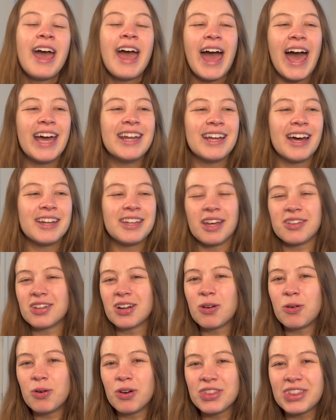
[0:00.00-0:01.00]
And another
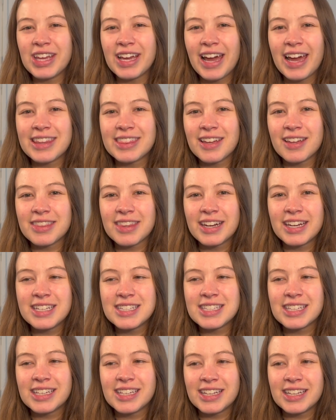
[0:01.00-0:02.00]
cool thing I thought that he
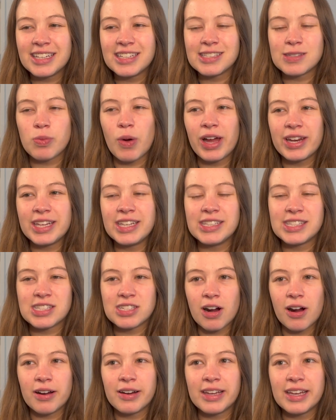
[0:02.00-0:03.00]
did is when he
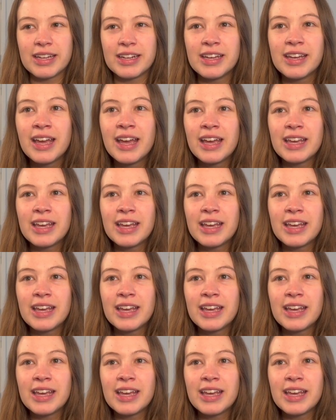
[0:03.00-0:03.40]
started,